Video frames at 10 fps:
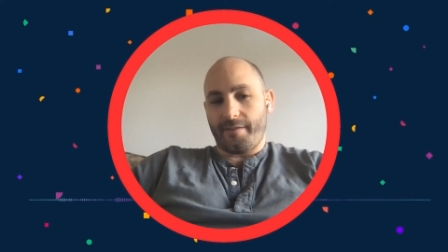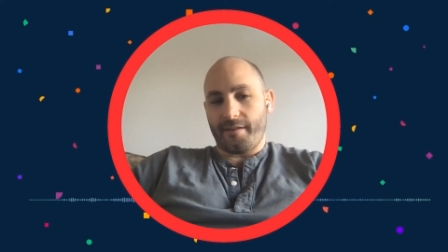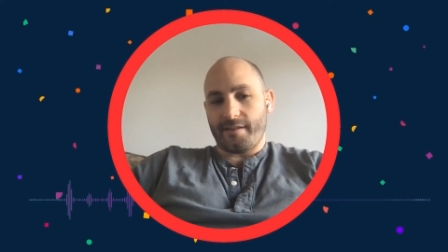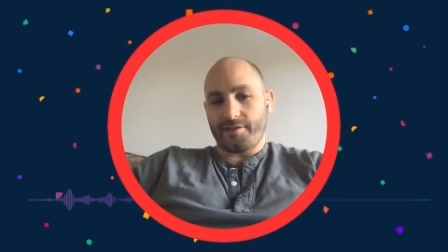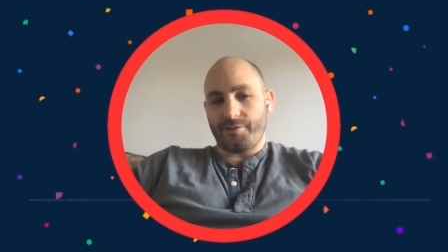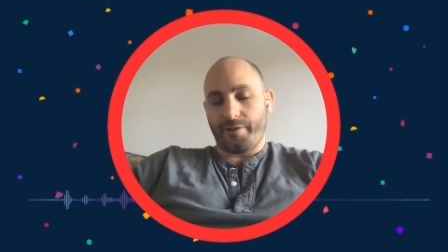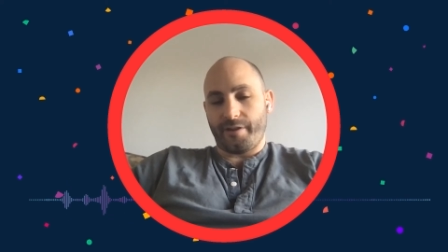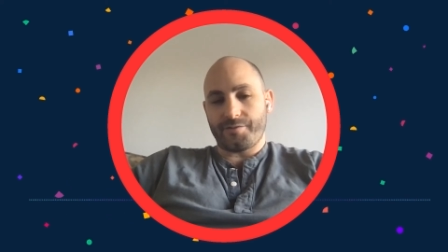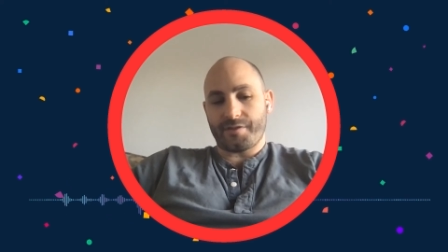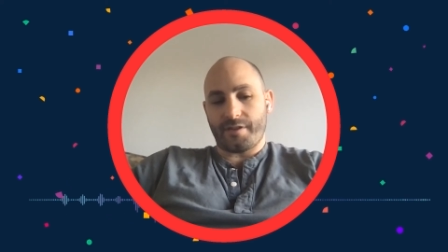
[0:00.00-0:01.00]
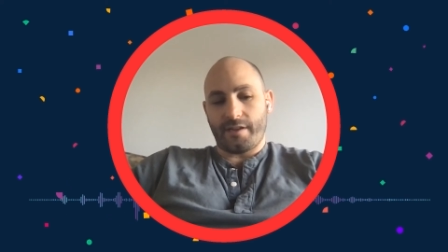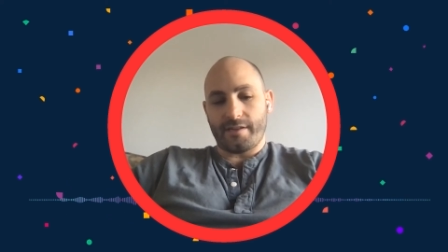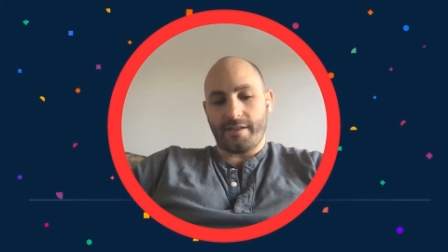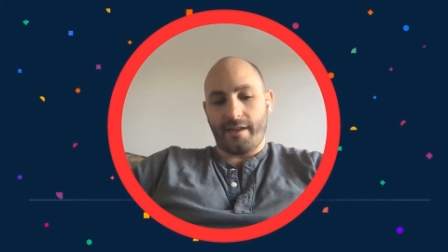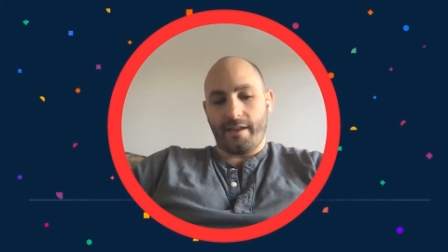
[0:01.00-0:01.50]
I think is actually really interesting
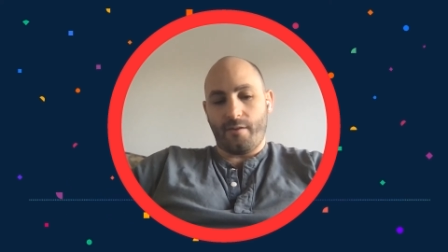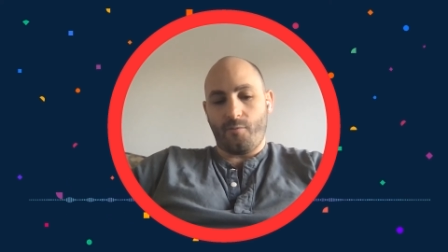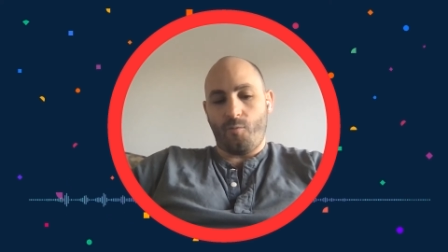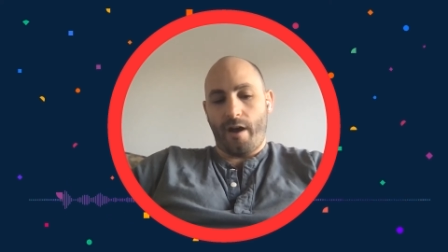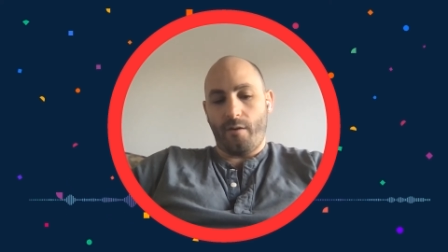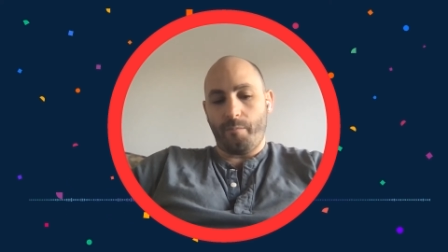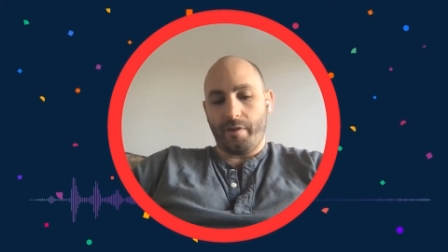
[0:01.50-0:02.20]
is that while